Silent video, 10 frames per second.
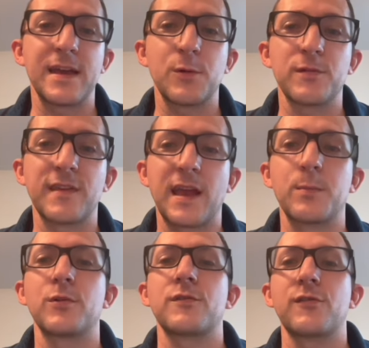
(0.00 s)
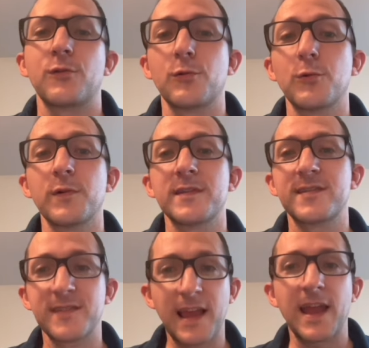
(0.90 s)
it was able to
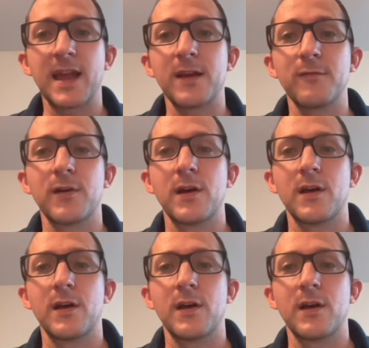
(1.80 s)
save